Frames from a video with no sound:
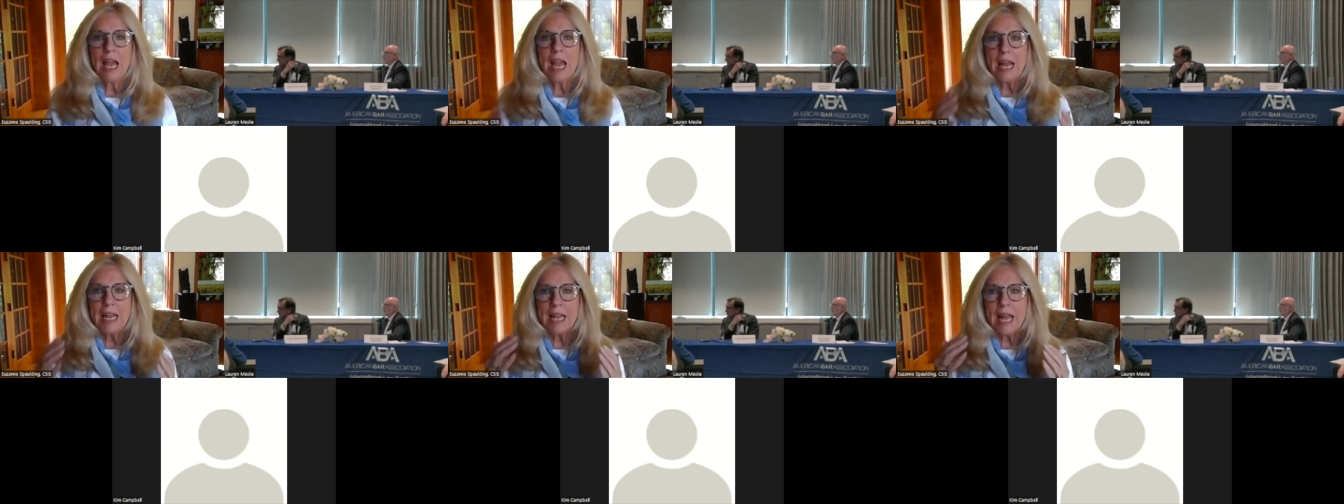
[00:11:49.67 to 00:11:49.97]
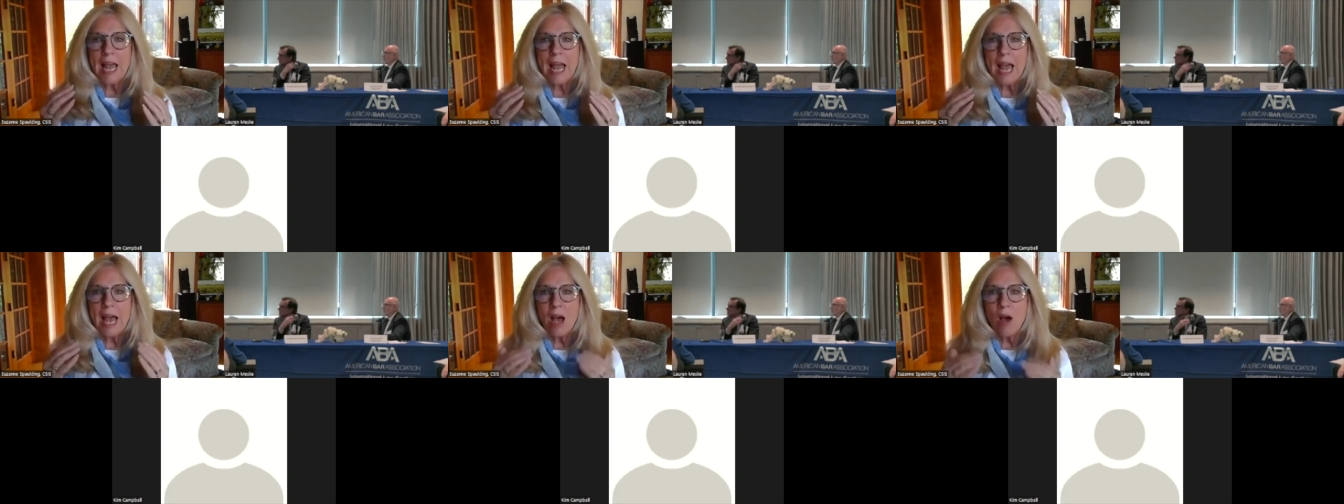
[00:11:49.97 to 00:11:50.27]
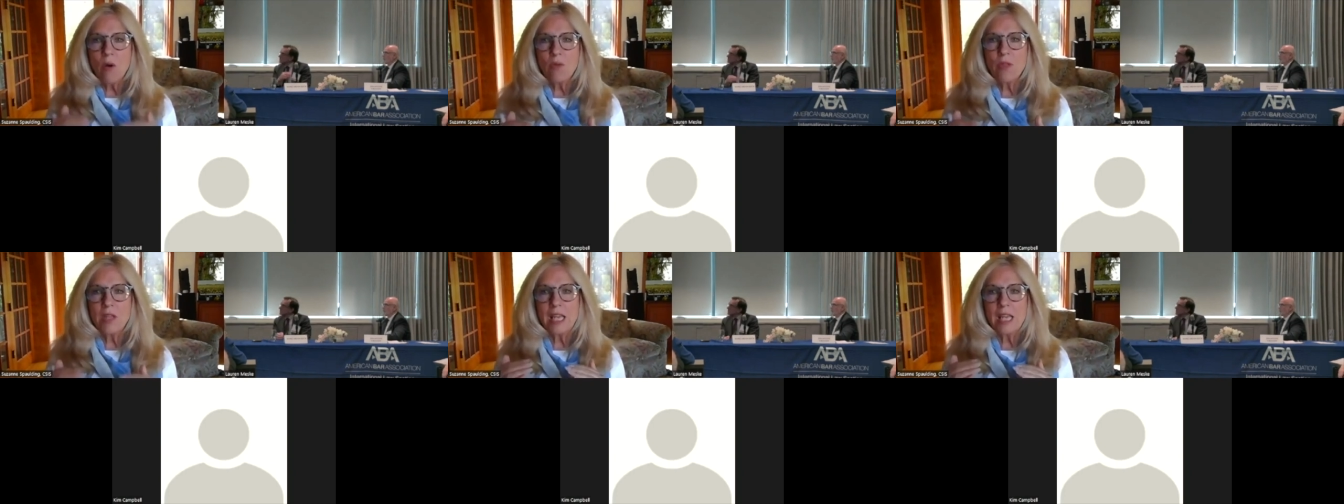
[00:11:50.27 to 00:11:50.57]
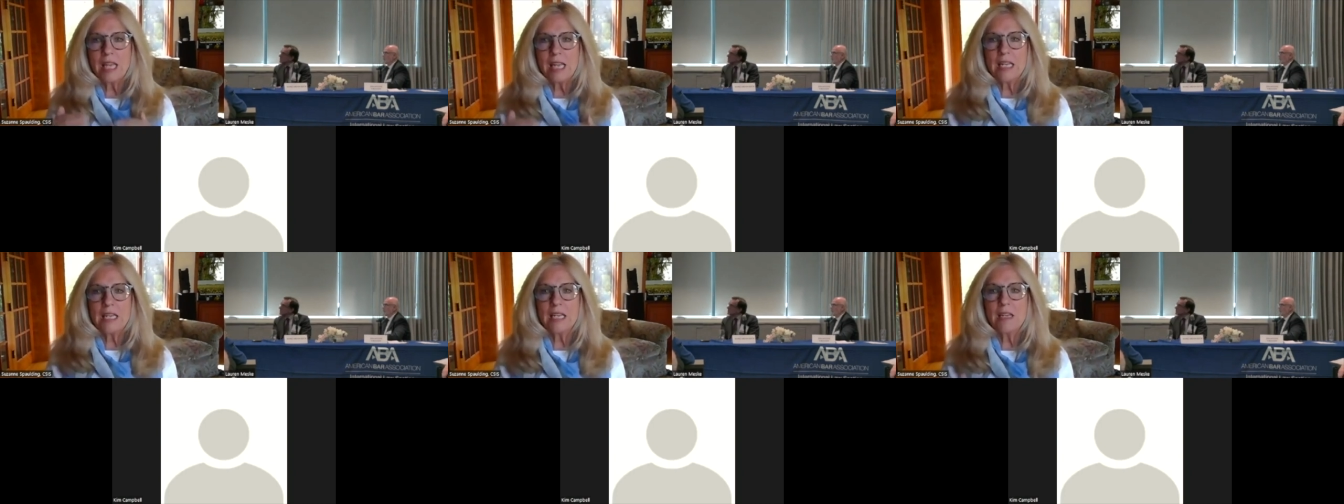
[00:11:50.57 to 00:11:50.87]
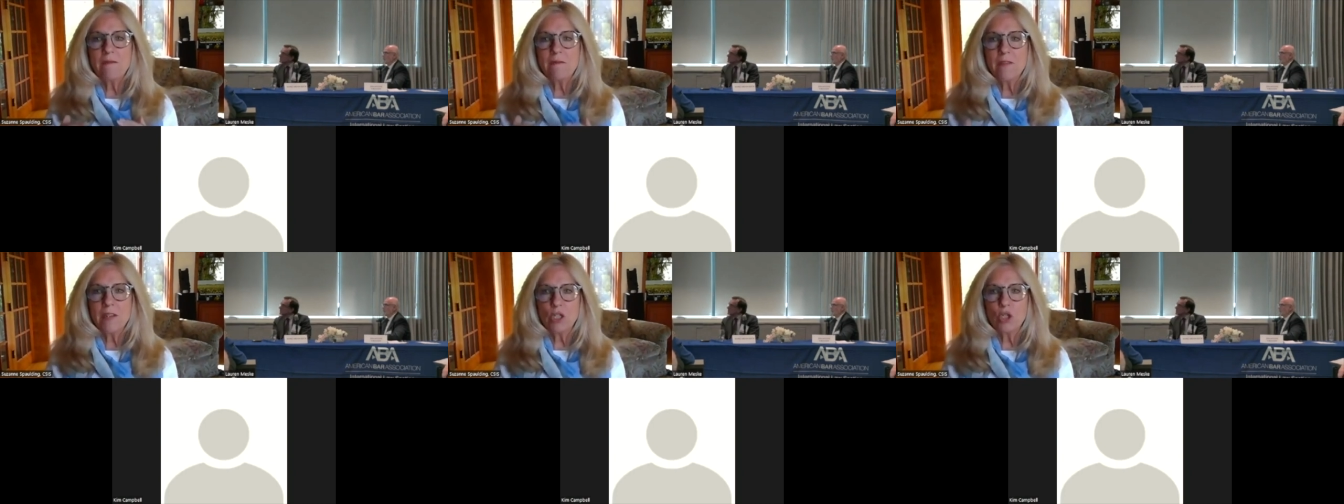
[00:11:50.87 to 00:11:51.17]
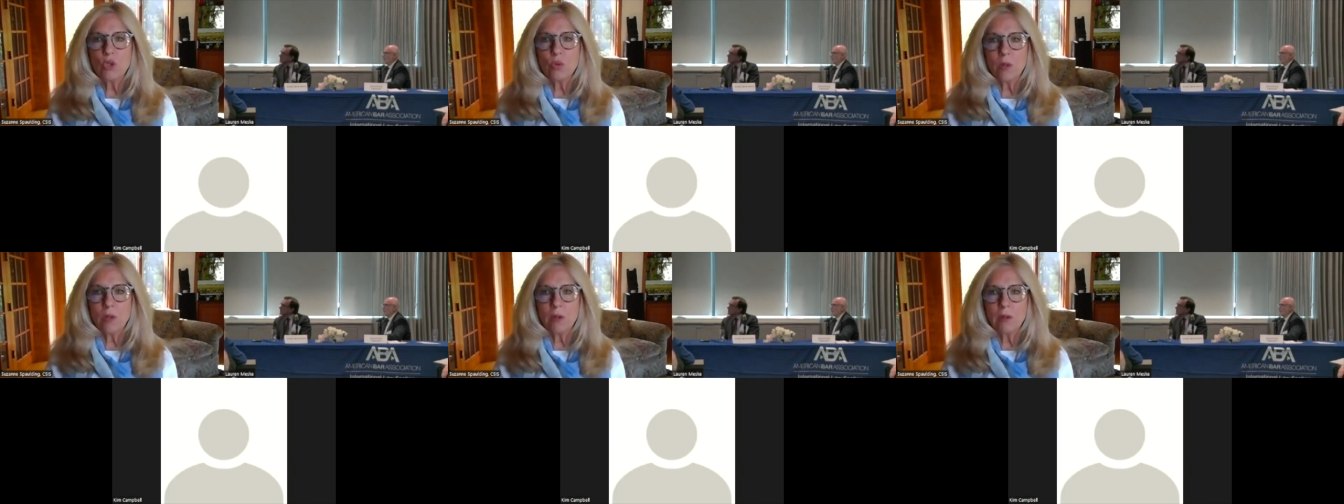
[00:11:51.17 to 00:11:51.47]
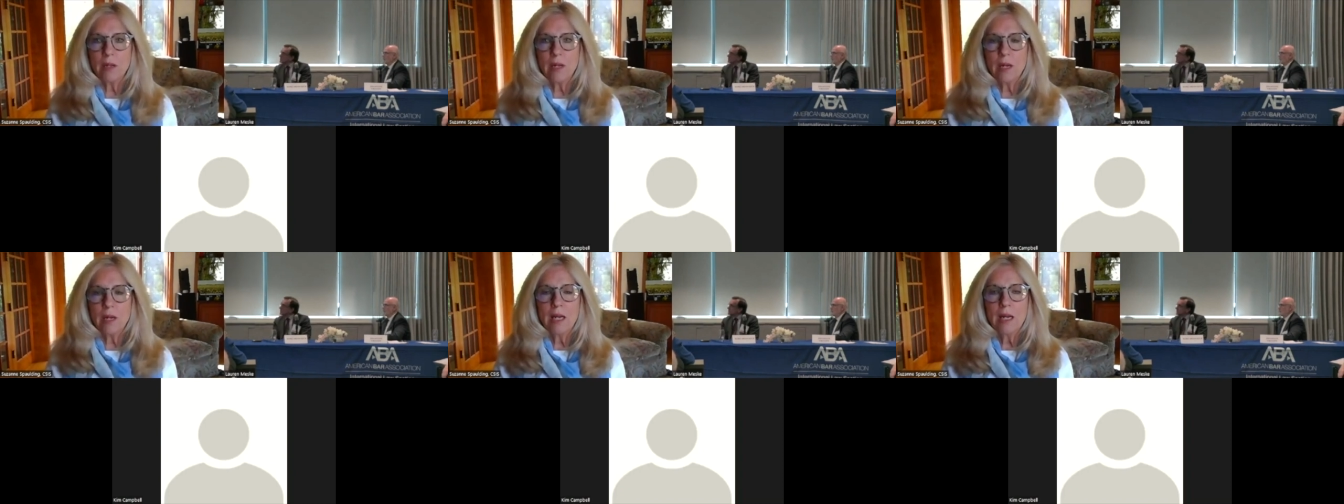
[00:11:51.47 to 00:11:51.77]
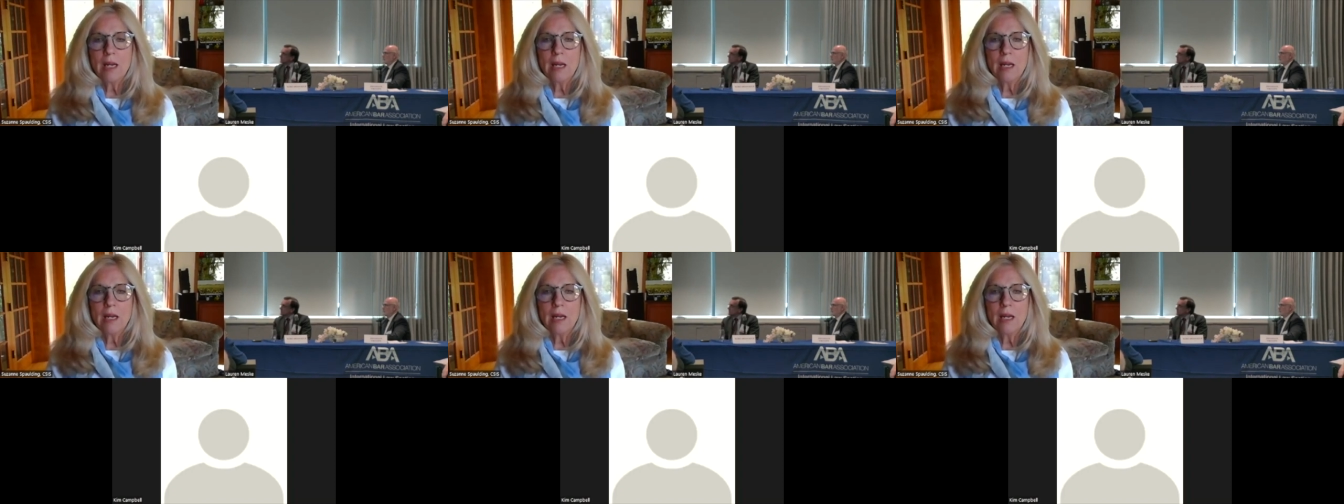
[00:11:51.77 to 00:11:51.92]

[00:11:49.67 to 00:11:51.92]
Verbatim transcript: and how the individual